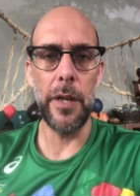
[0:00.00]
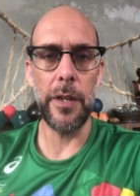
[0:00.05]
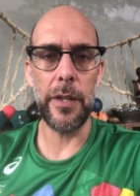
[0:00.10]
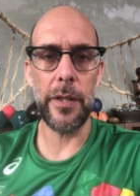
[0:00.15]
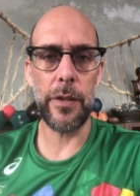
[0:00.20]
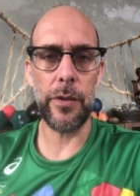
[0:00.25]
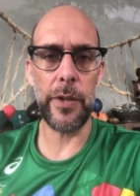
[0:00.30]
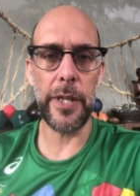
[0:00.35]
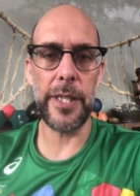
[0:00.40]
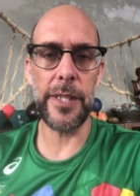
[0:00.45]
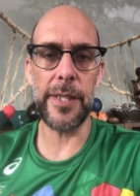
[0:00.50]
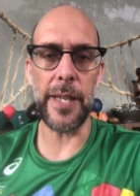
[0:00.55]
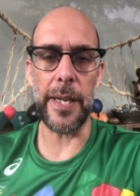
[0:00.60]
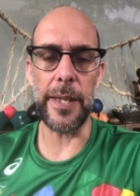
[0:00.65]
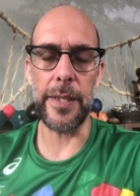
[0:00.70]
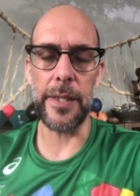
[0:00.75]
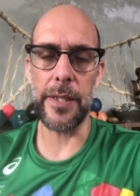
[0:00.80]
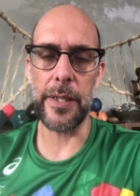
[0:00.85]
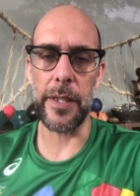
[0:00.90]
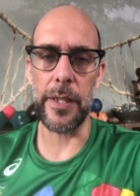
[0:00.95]
to three
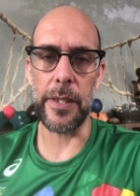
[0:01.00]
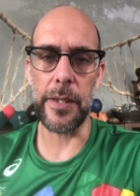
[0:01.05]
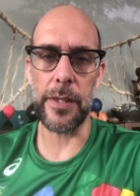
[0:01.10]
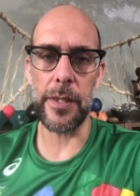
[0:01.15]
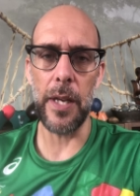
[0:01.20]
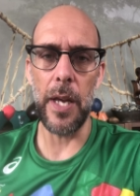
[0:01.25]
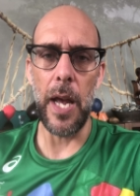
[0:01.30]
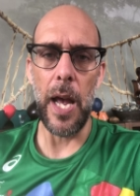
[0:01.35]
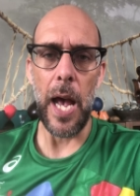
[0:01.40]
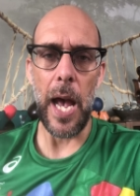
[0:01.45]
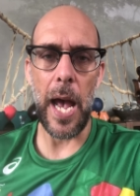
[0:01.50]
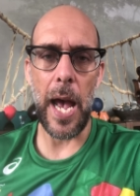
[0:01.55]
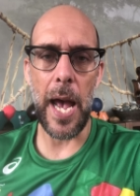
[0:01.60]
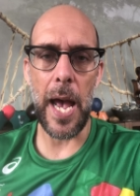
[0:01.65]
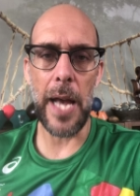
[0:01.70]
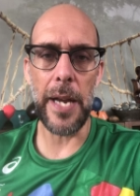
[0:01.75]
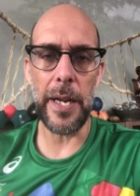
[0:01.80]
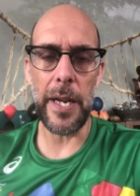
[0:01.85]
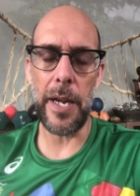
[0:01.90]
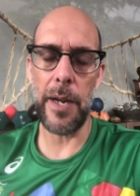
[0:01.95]
centres
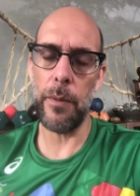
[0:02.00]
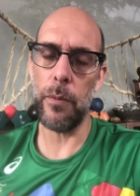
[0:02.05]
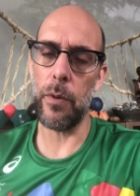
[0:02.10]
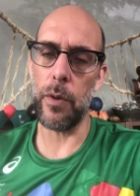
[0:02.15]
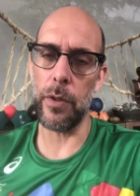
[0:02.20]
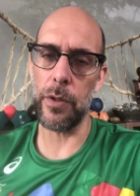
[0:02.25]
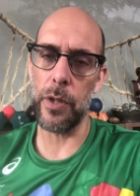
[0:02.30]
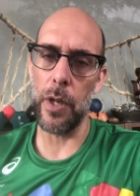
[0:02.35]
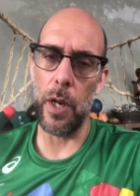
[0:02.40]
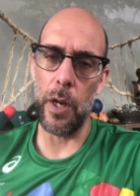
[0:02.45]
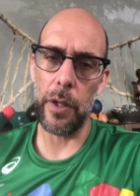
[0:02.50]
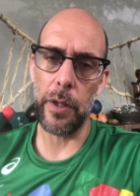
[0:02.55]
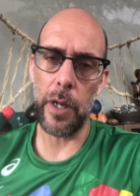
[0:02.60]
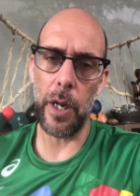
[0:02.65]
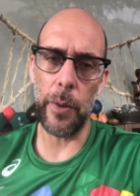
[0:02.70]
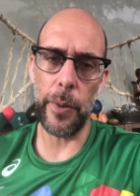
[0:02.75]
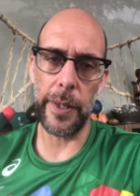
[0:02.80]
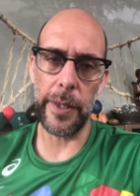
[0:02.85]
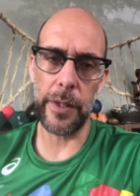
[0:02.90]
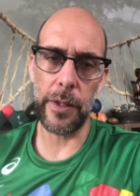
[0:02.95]
and it was
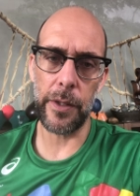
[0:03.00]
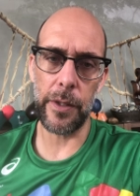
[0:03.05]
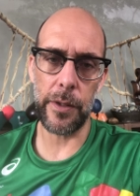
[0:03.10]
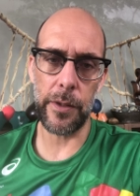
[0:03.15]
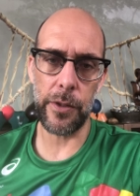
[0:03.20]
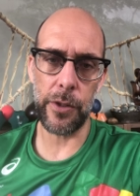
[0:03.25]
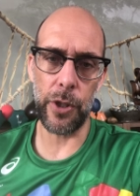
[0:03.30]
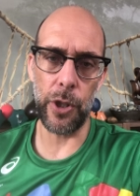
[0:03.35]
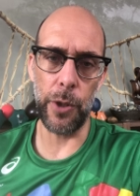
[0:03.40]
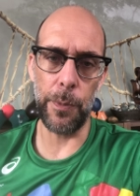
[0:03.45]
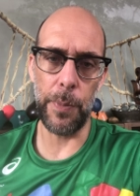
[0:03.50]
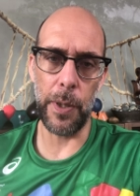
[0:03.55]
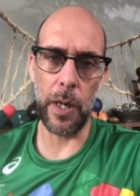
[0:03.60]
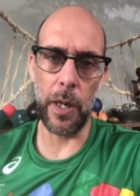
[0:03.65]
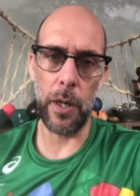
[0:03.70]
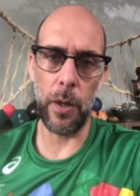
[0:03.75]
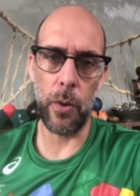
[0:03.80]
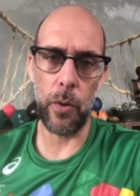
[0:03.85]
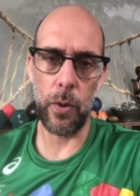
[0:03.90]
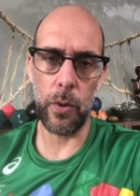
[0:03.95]
going
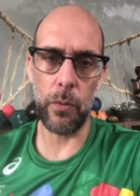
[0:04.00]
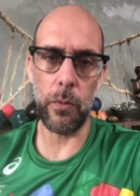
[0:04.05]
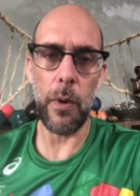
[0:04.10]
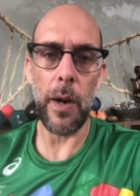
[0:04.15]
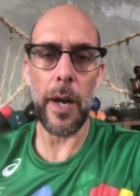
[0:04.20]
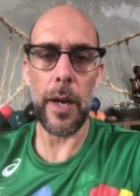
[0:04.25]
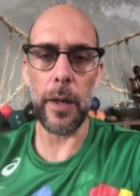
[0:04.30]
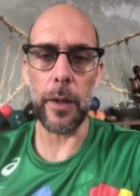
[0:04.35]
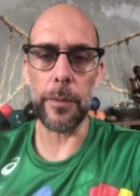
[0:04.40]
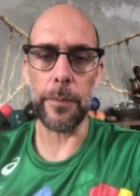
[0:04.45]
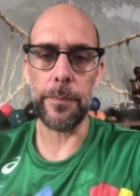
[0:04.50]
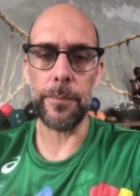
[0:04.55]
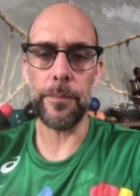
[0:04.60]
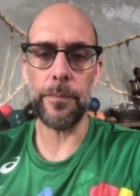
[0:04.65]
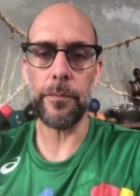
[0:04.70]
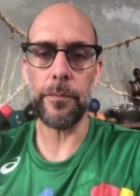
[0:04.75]
super well.